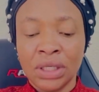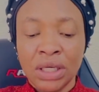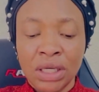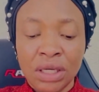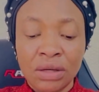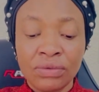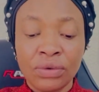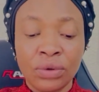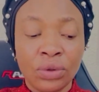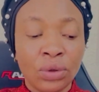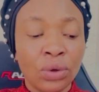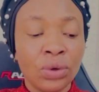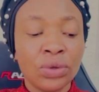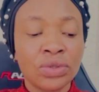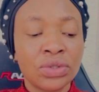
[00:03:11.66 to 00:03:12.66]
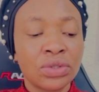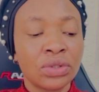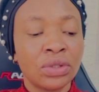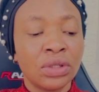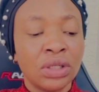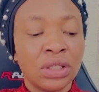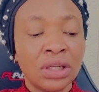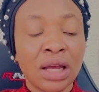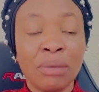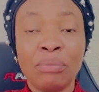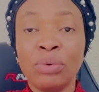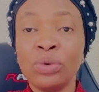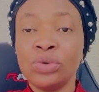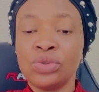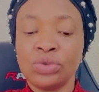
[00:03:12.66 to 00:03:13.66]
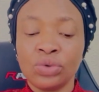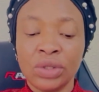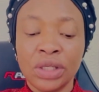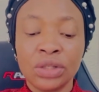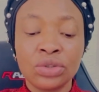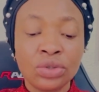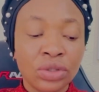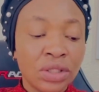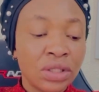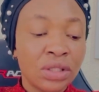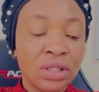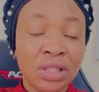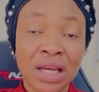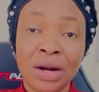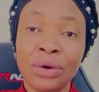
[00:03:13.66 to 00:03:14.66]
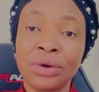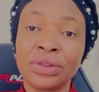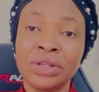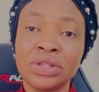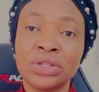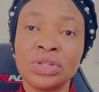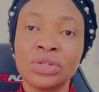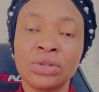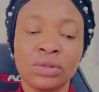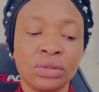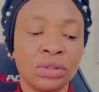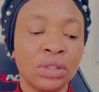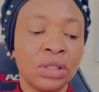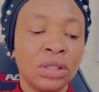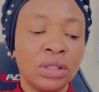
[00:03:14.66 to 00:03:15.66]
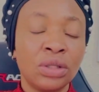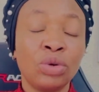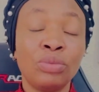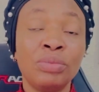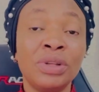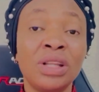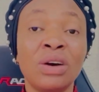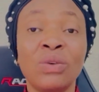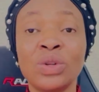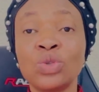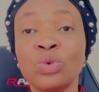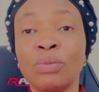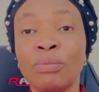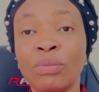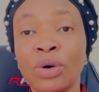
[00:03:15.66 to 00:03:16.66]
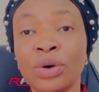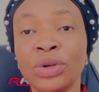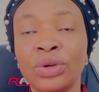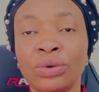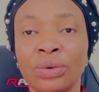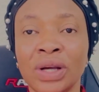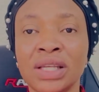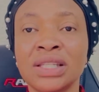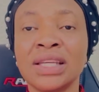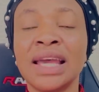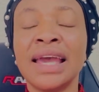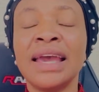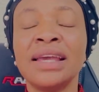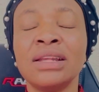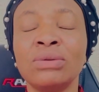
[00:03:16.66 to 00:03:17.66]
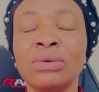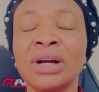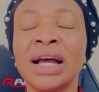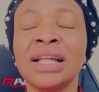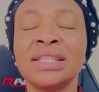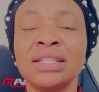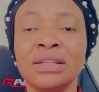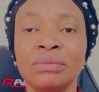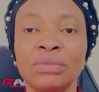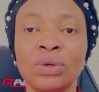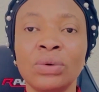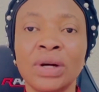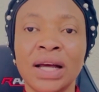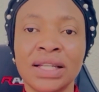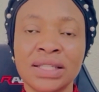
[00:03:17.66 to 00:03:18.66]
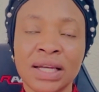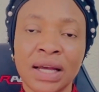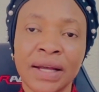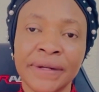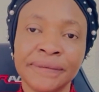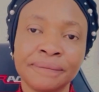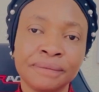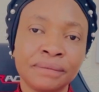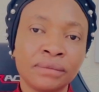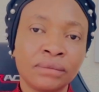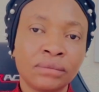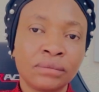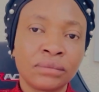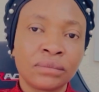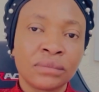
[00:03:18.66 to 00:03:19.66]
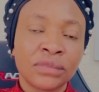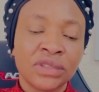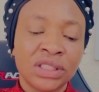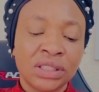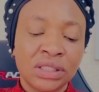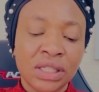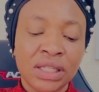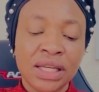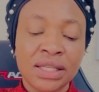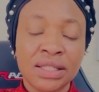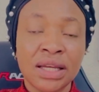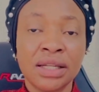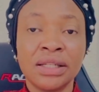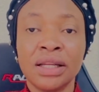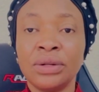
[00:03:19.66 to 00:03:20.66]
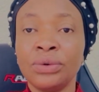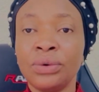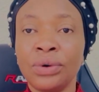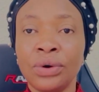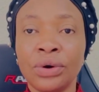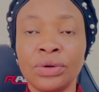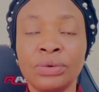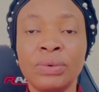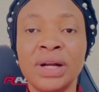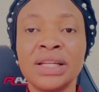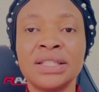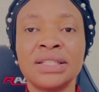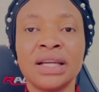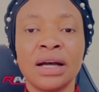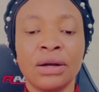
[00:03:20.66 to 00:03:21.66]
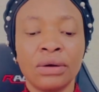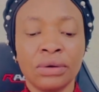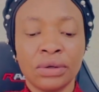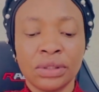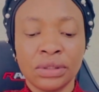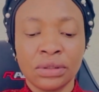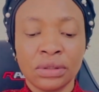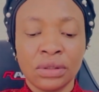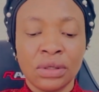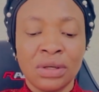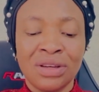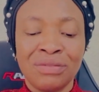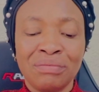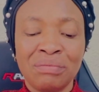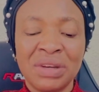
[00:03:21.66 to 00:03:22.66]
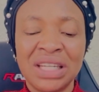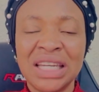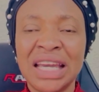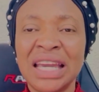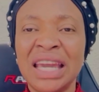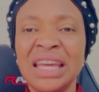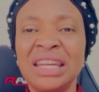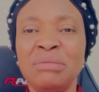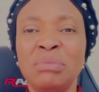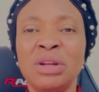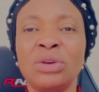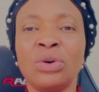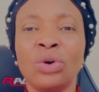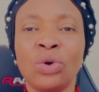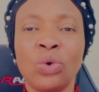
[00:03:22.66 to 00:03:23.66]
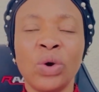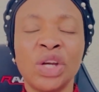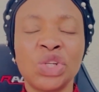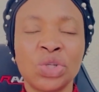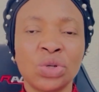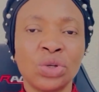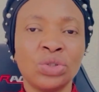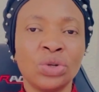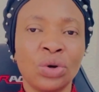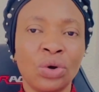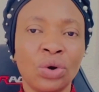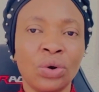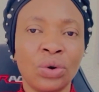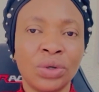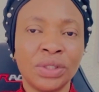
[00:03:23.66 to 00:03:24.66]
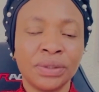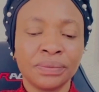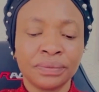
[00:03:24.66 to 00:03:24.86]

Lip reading: Even those that push you into the wrong decision, they will be the one to mock you and say, look at him, look at her. She said they know God. Where is their God? May the enemy not question your God.